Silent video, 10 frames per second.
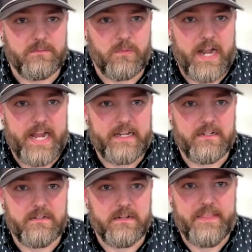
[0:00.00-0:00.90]
right?
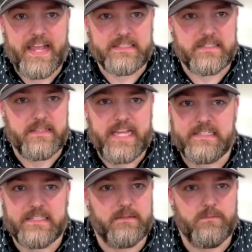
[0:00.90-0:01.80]
And
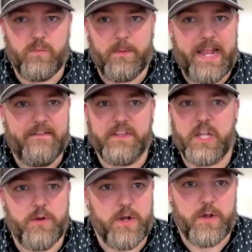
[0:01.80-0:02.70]
that's where we have the
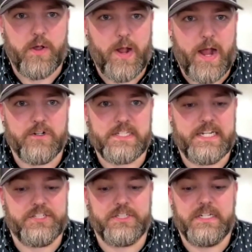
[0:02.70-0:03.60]
go, no go
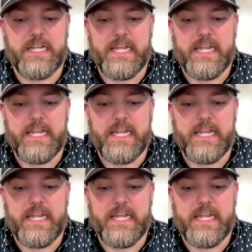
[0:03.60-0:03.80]
conversation.